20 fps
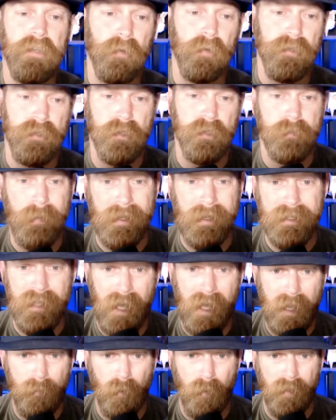you spend
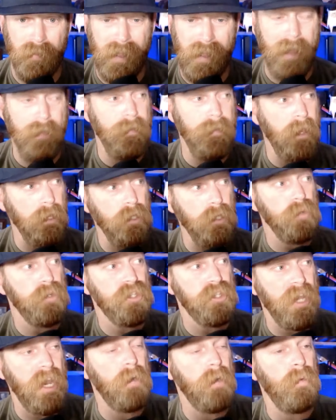time with. And then you
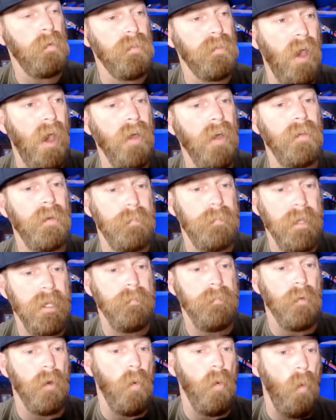share with other
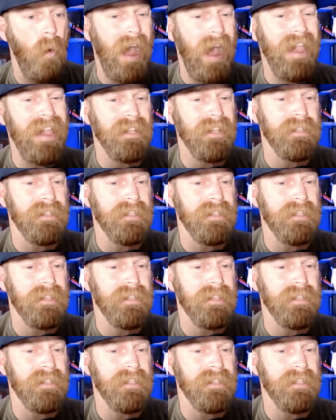people why it's